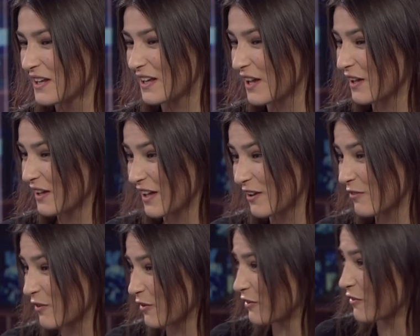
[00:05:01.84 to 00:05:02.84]
yeah, if,
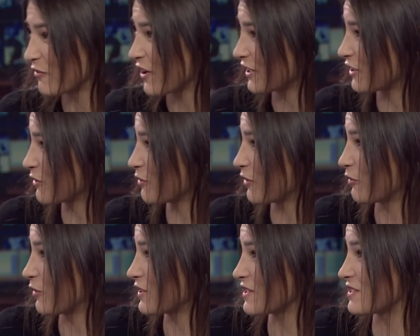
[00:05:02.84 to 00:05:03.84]
it, if the fight did, we
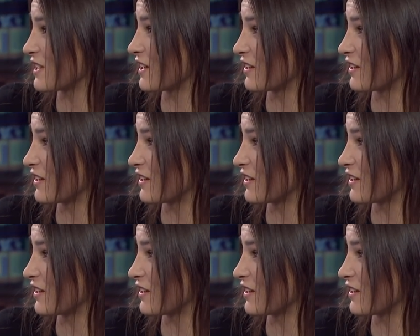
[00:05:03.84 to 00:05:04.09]
yeah. succeeded,